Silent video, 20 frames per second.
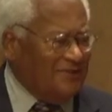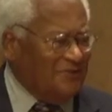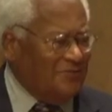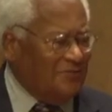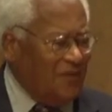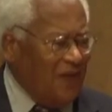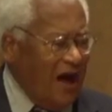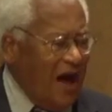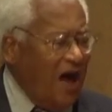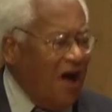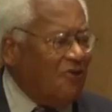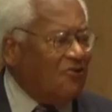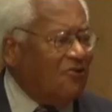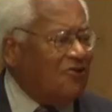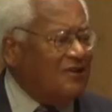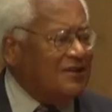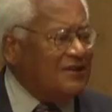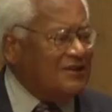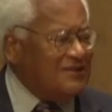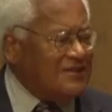for
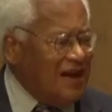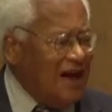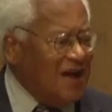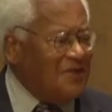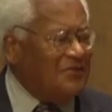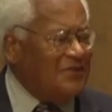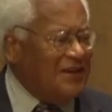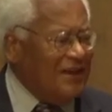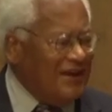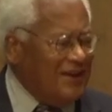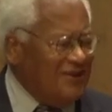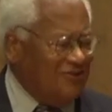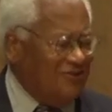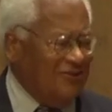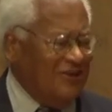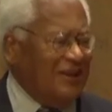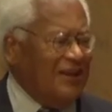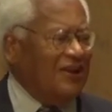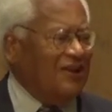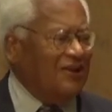power and
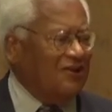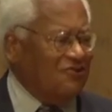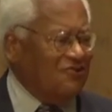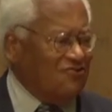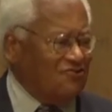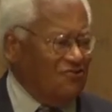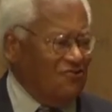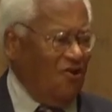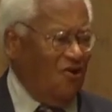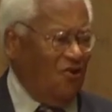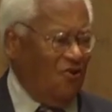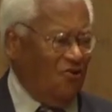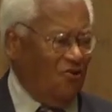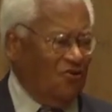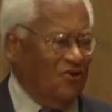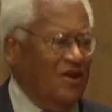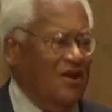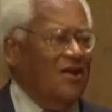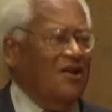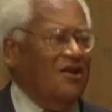domination and
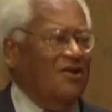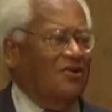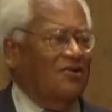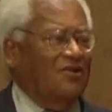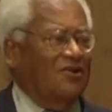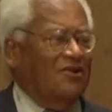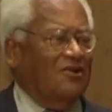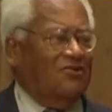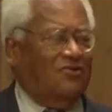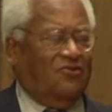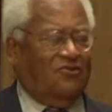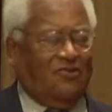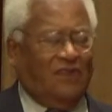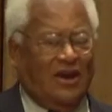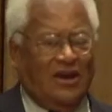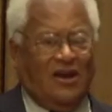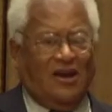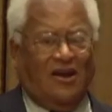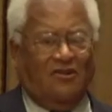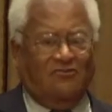control
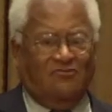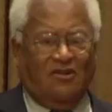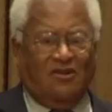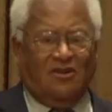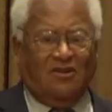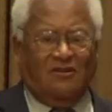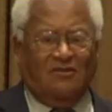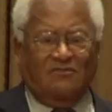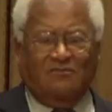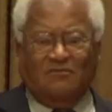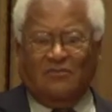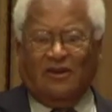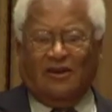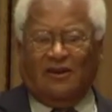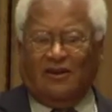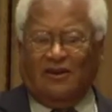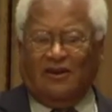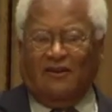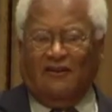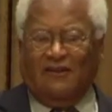through 800
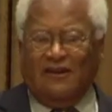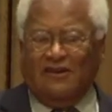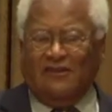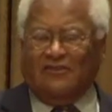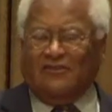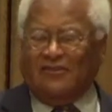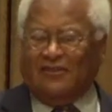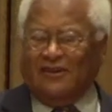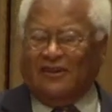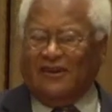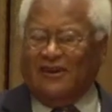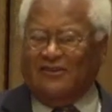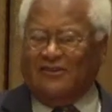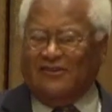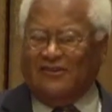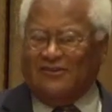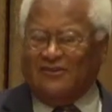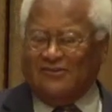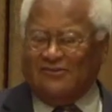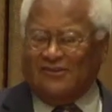military
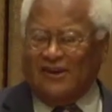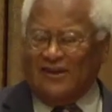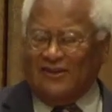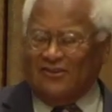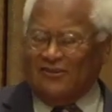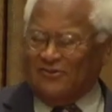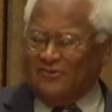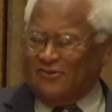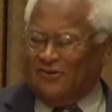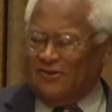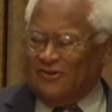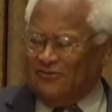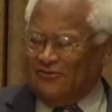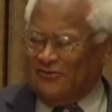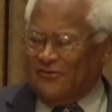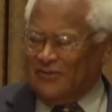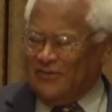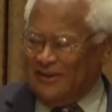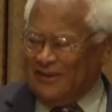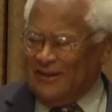installations around the
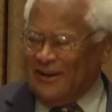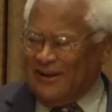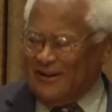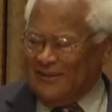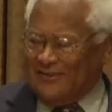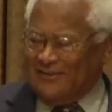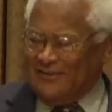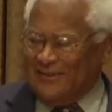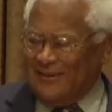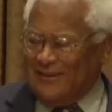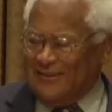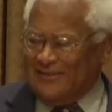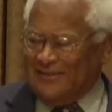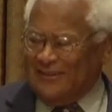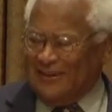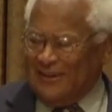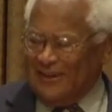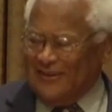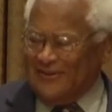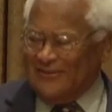world from the United
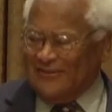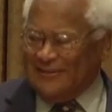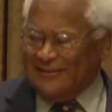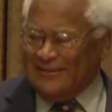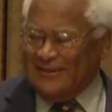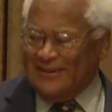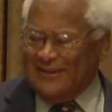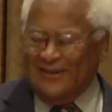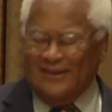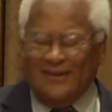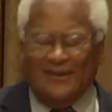States alone,